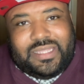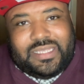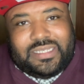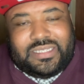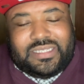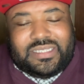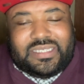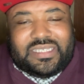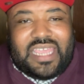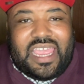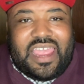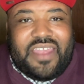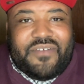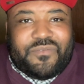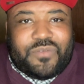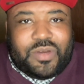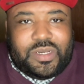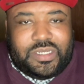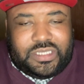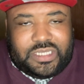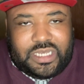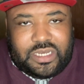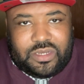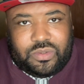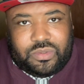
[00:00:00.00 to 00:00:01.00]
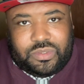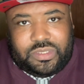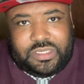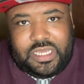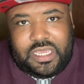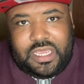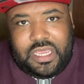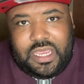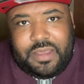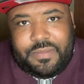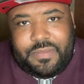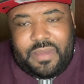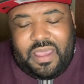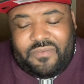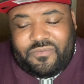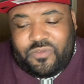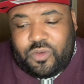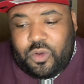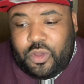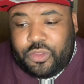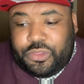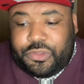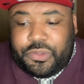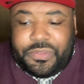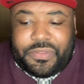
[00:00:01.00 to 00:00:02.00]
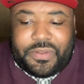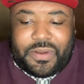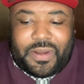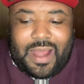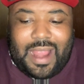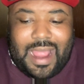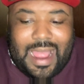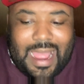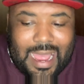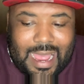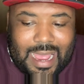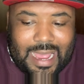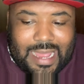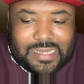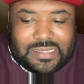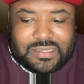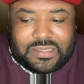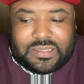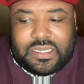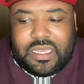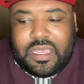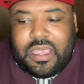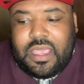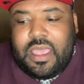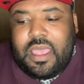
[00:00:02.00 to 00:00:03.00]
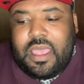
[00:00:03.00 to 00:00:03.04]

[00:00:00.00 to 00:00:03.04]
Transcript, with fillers: This is every single team. I've gone through their odds.